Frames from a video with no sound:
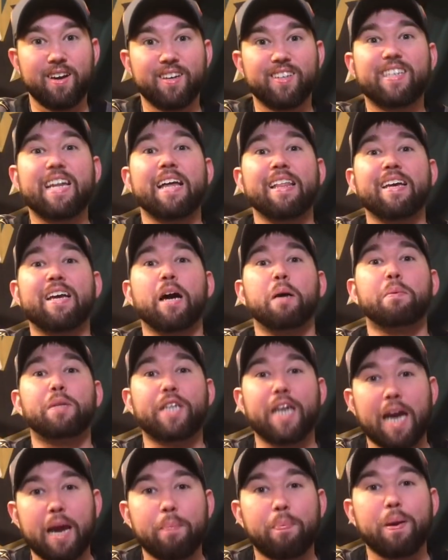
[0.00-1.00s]
Stanley Cup
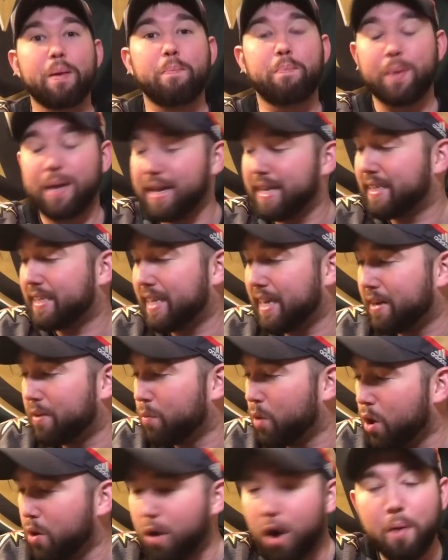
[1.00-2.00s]
champion
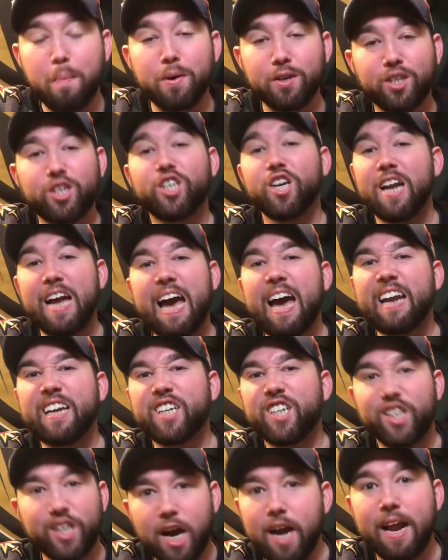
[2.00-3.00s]
Binnington. Woo, almost should have had a
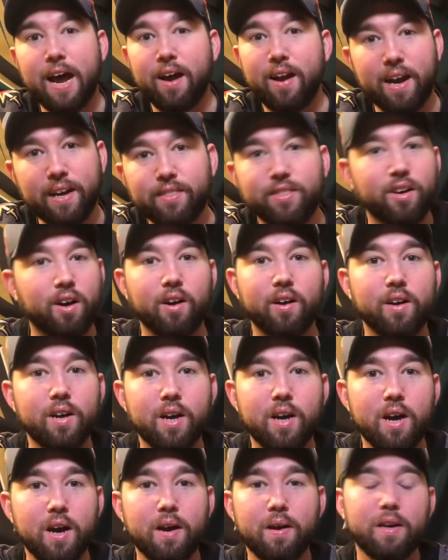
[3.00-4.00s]
shutout, I thought.
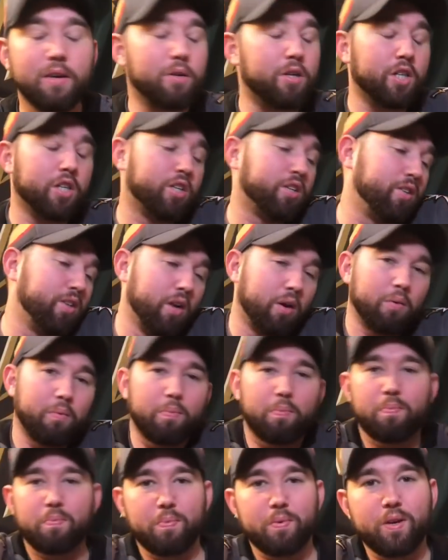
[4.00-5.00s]
He was just, you
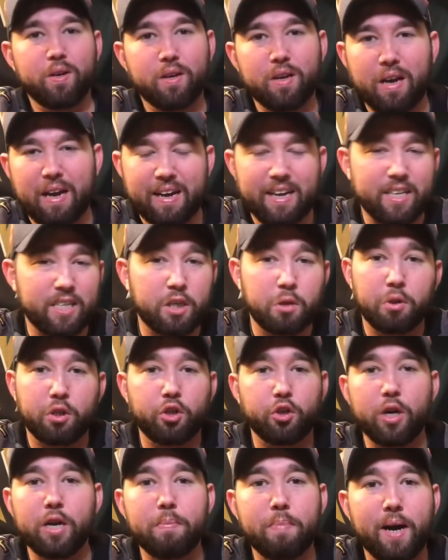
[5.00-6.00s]
know, I guess he was
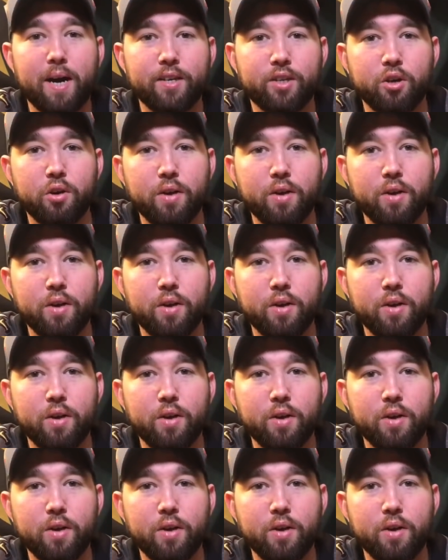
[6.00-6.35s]
screened by his